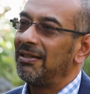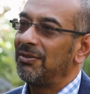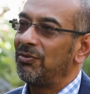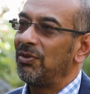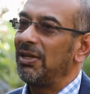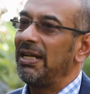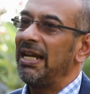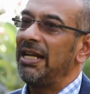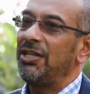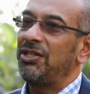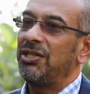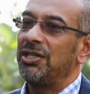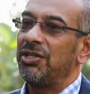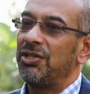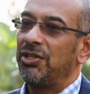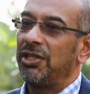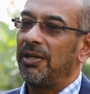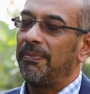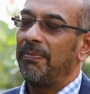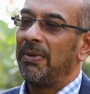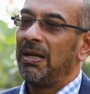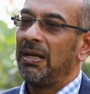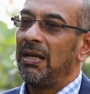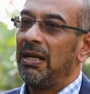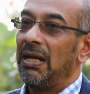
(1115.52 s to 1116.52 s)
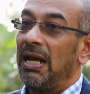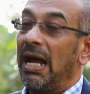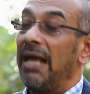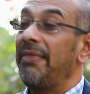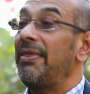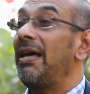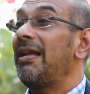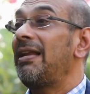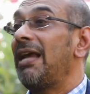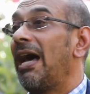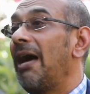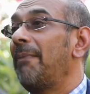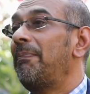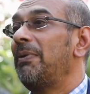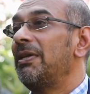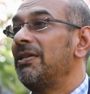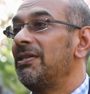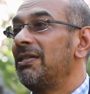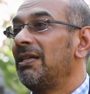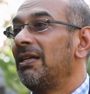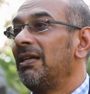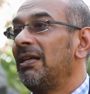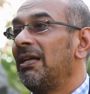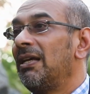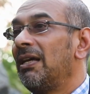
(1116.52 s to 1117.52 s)
relationship. And that
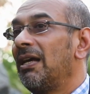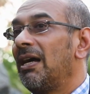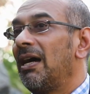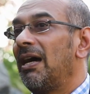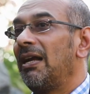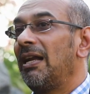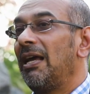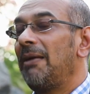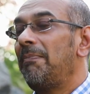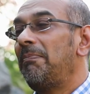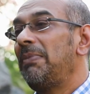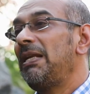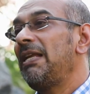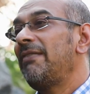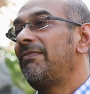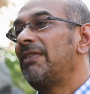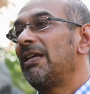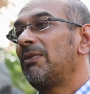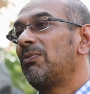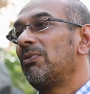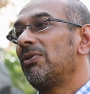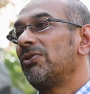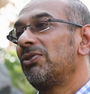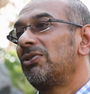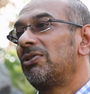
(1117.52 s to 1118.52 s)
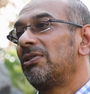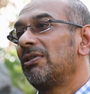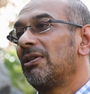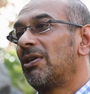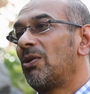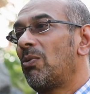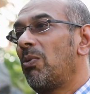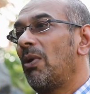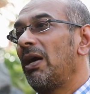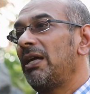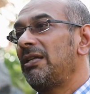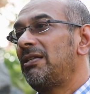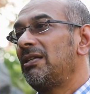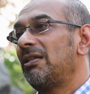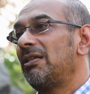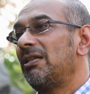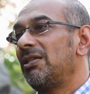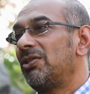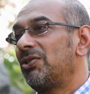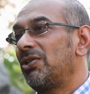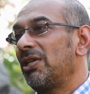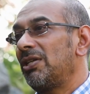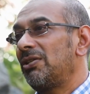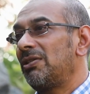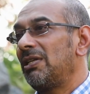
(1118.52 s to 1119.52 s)
happened. And I believe that was quite an
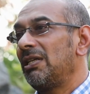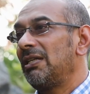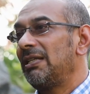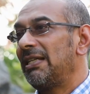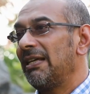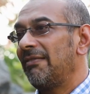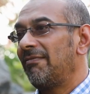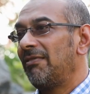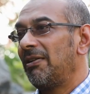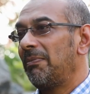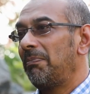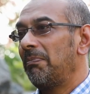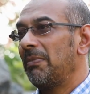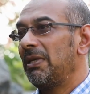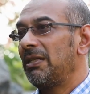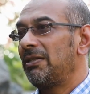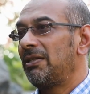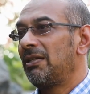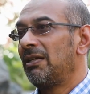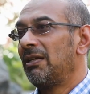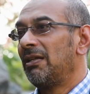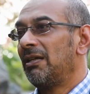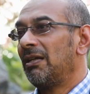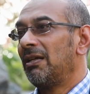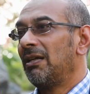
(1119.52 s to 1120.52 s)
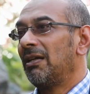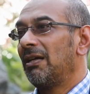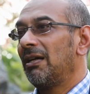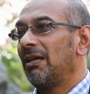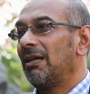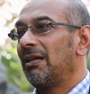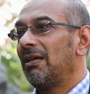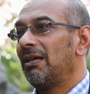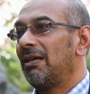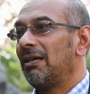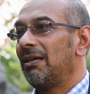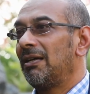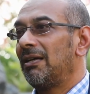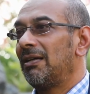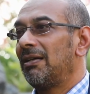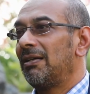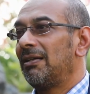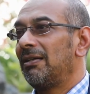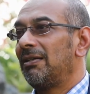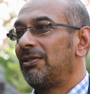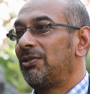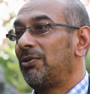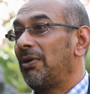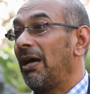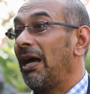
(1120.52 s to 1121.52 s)
interesting development
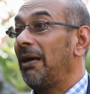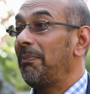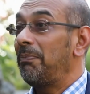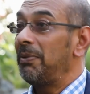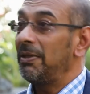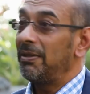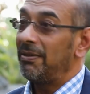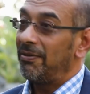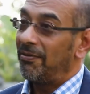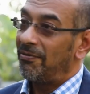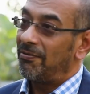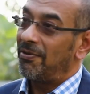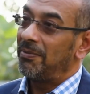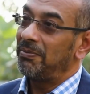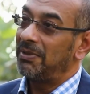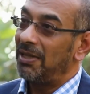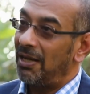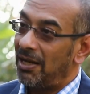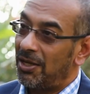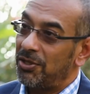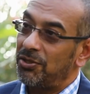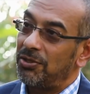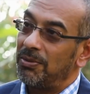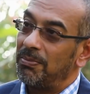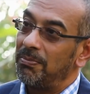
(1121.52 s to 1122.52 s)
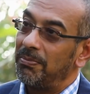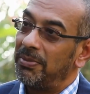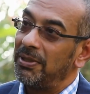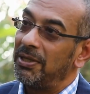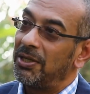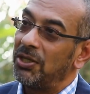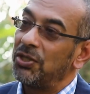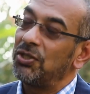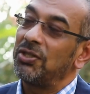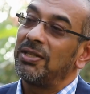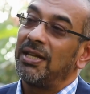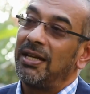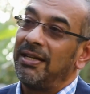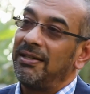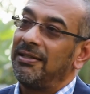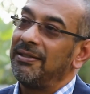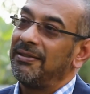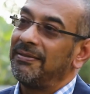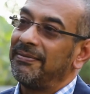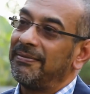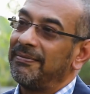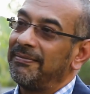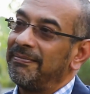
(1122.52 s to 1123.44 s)
to happen from the Luxembourgish side.